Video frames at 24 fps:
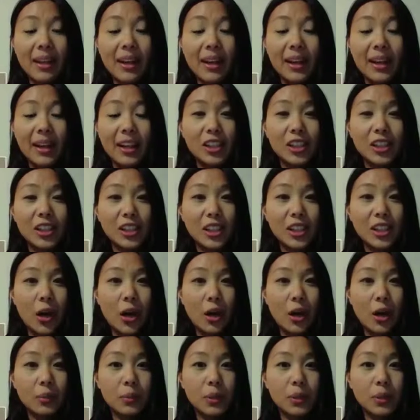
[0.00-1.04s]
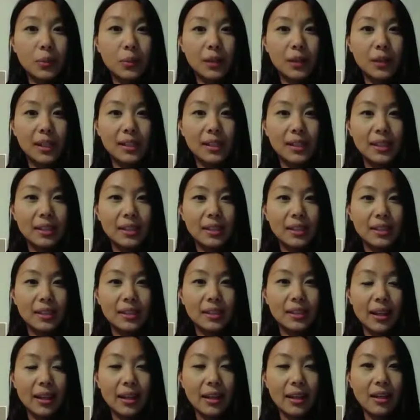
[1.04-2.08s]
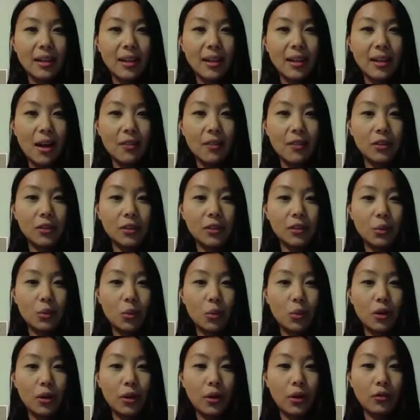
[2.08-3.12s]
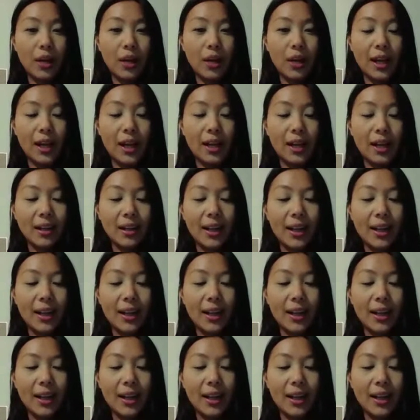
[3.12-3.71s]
actually hope to release the second novel, To War of Rain.